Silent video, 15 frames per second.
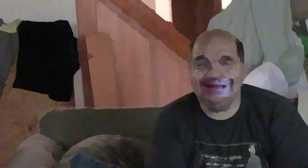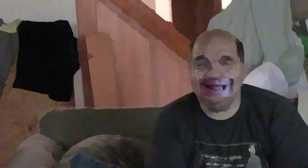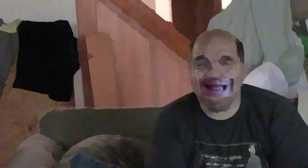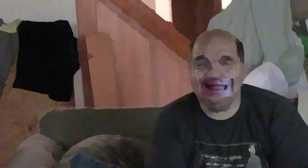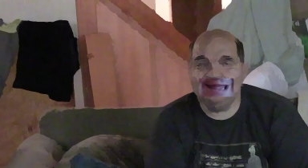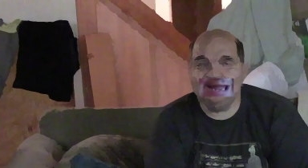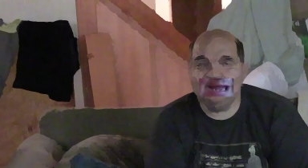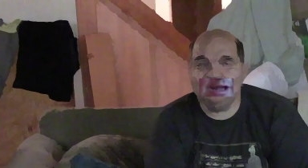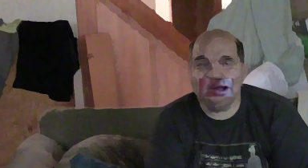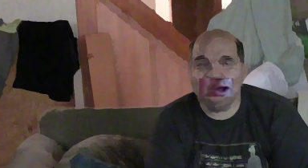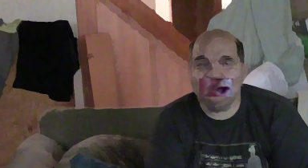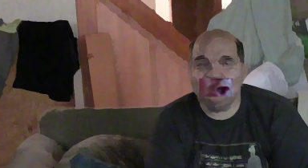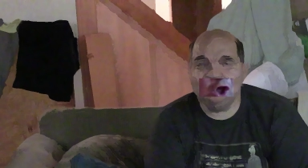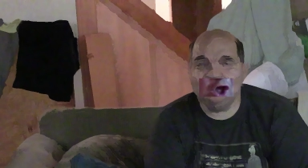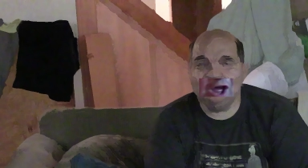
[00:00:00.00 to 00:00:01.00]
Disney?
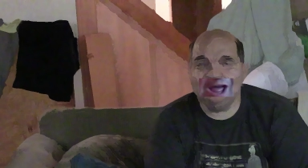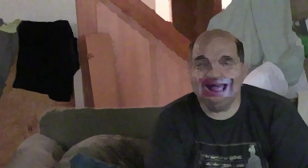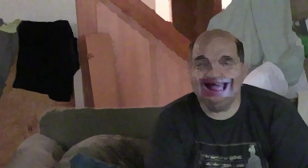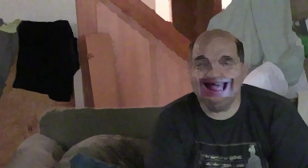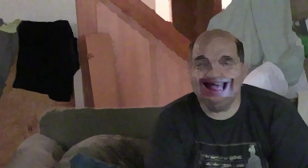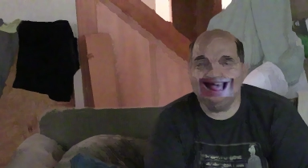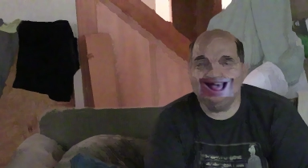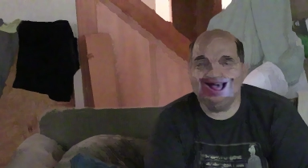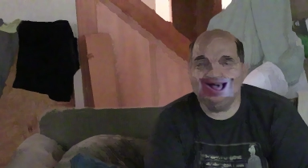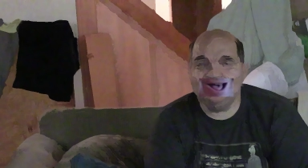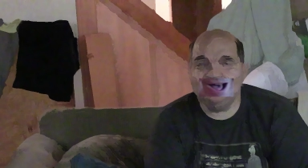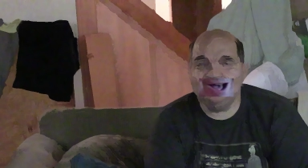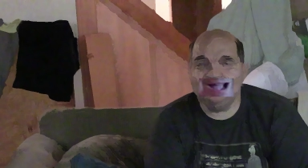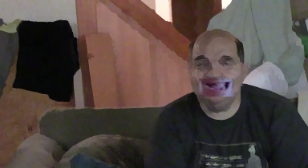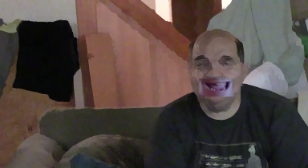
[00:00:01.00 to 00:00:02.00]

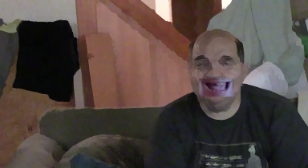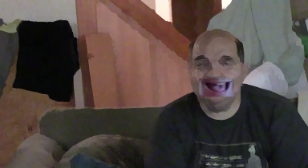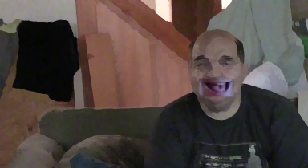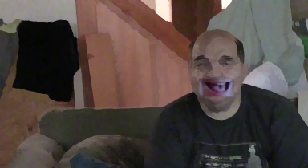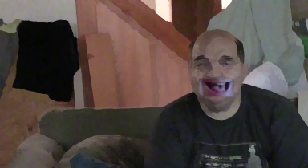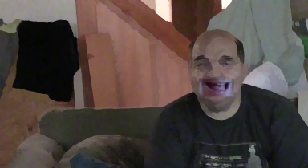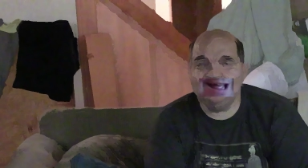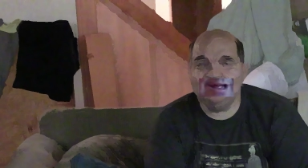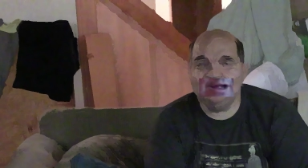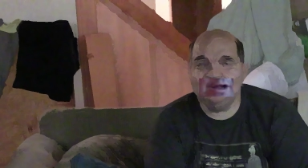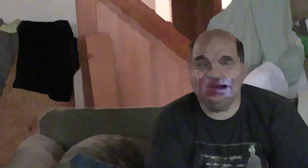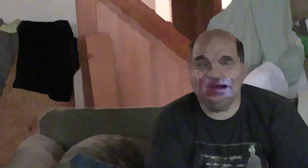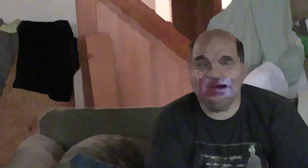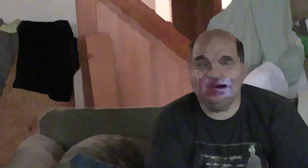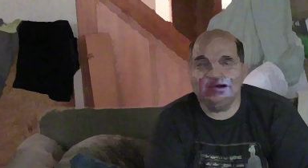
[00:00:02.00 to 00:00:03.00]
Oh, yeah.
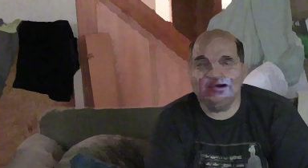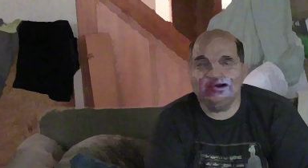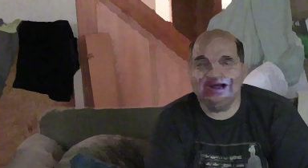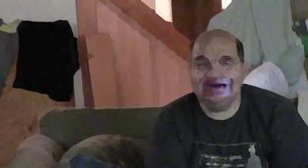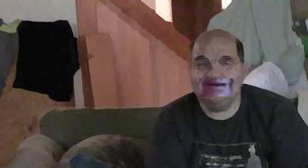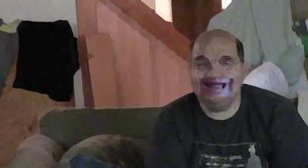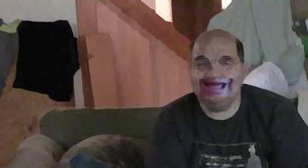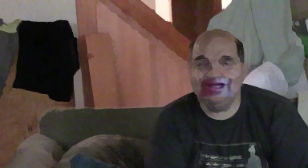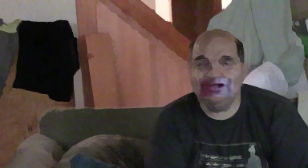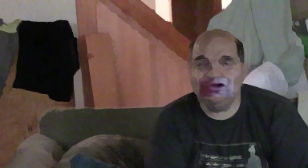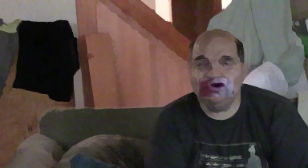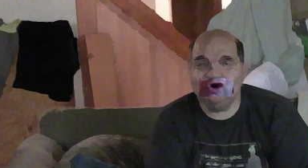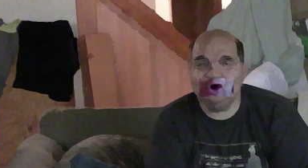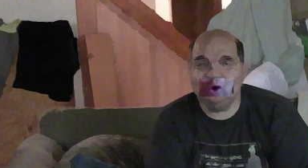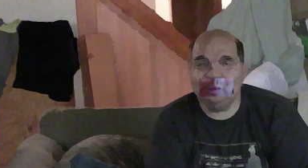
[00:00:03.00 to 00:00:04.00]
DuckTales,
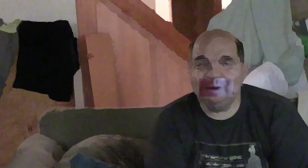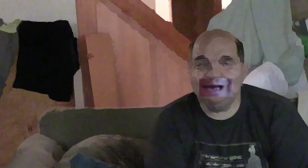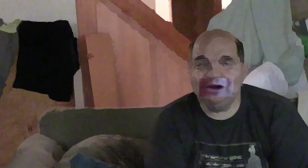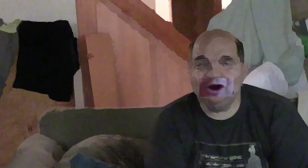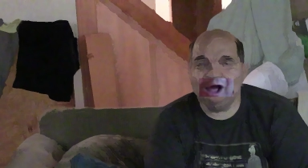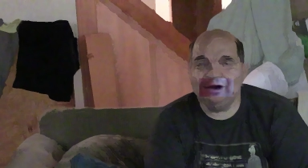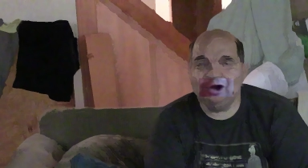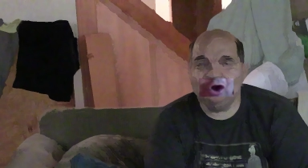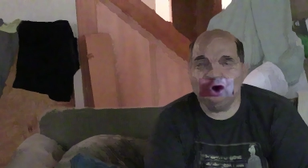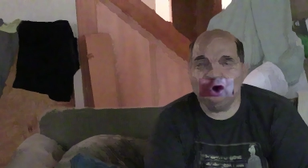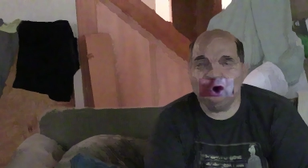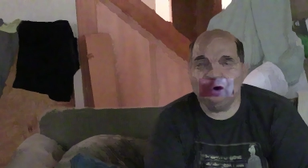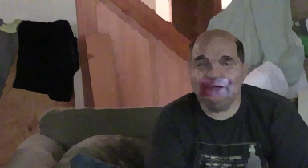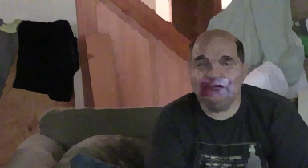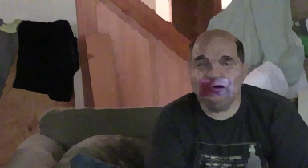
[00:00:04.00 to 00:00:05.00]
Darkwing Duck,
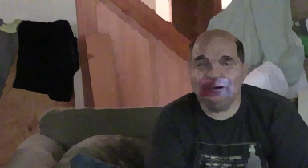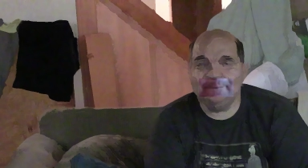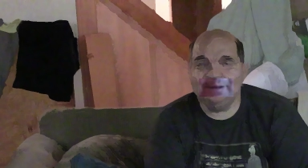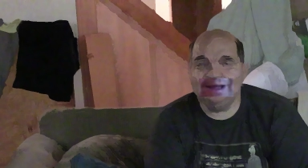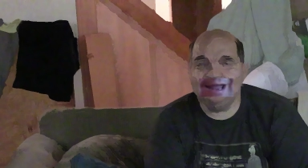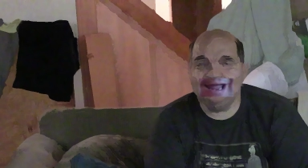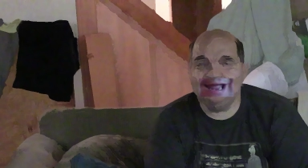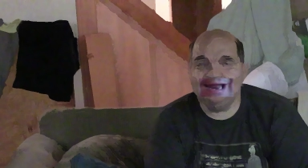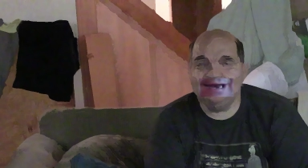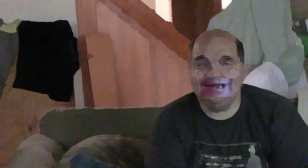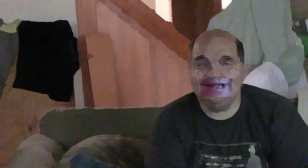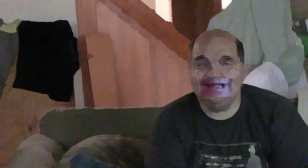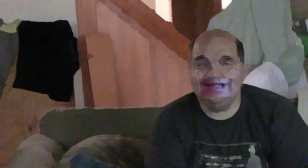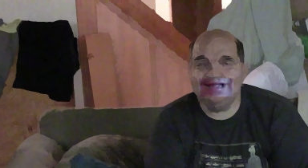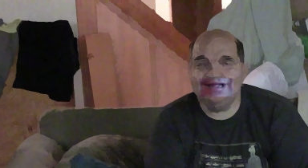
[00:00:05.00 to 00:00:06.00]
Goof Troop,
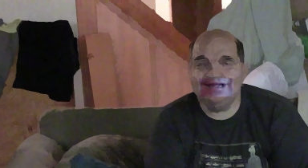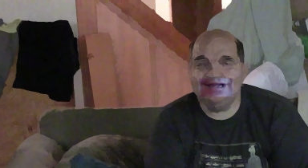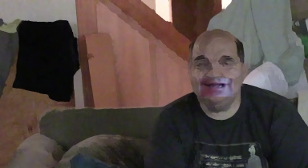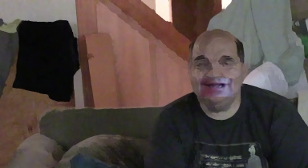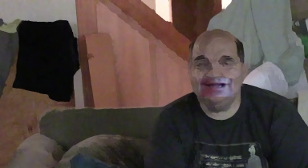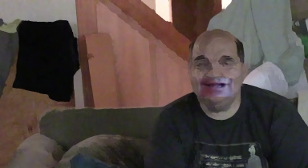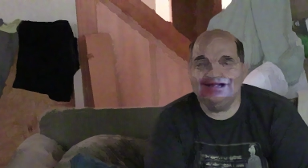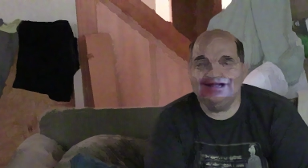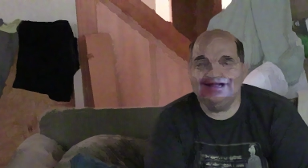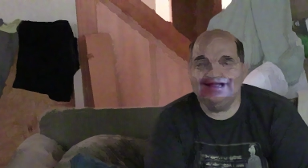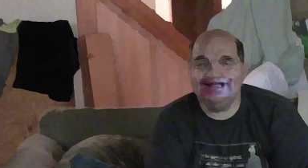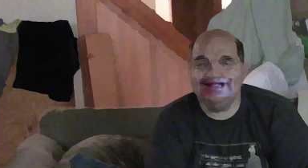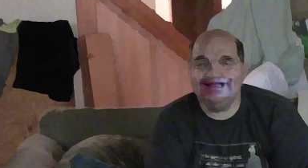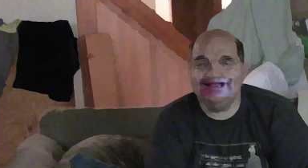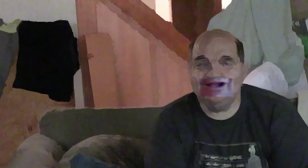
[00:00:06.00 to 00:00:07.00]
and
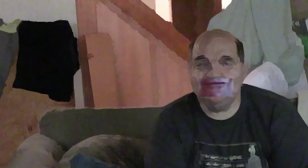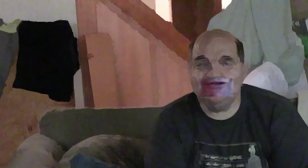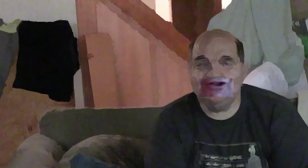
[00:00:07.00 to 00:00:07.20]
since you're